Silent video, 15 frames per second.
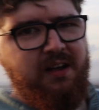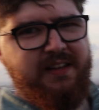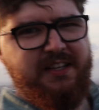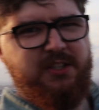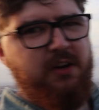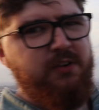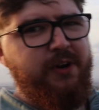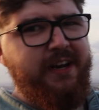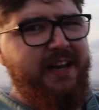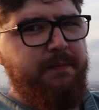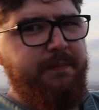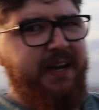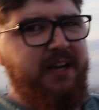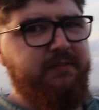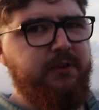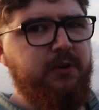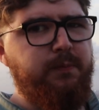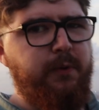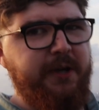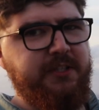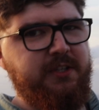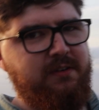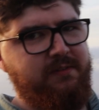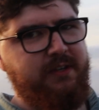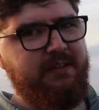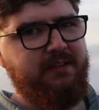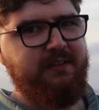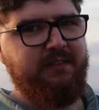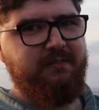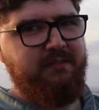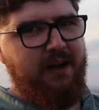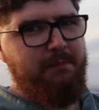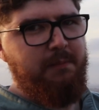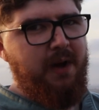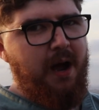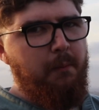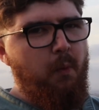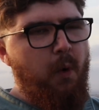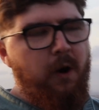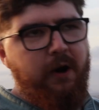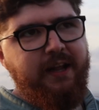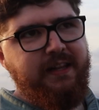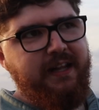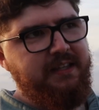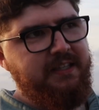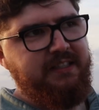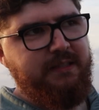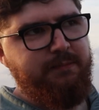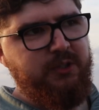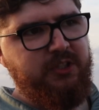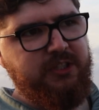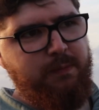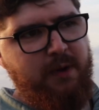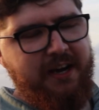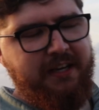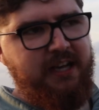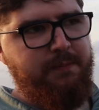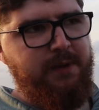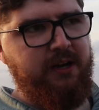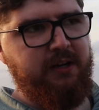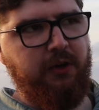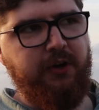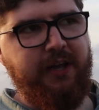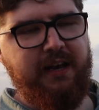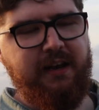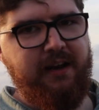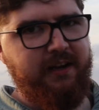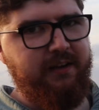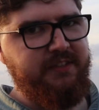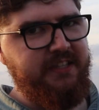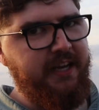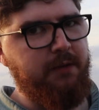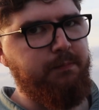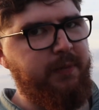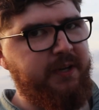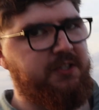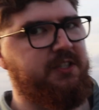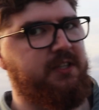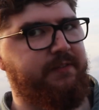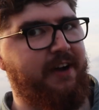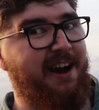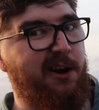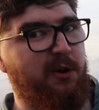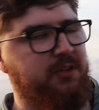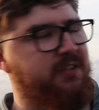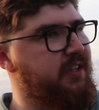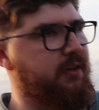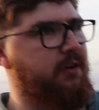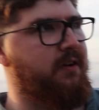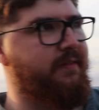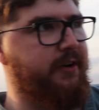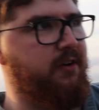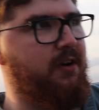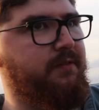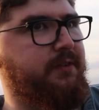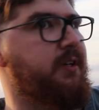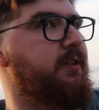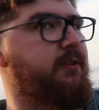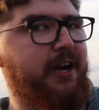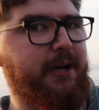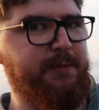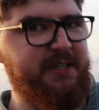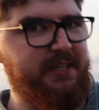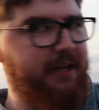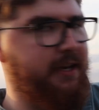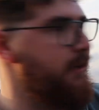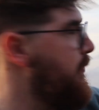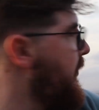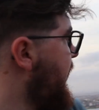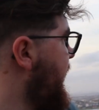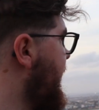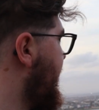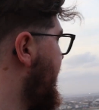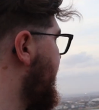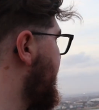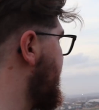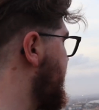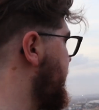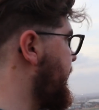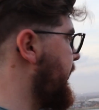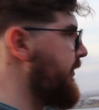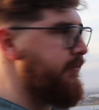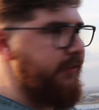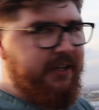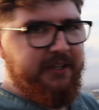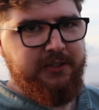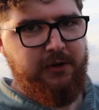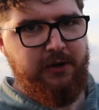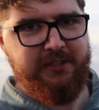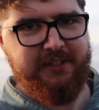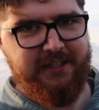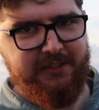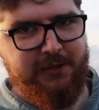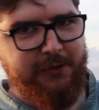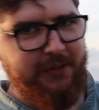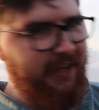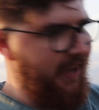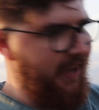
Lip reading: There's not really a better viewpoint of it, and I'm worried that these images might come out looking like I've taken pictures of a house and not of a rugby stadium. So fingers crossed that's not the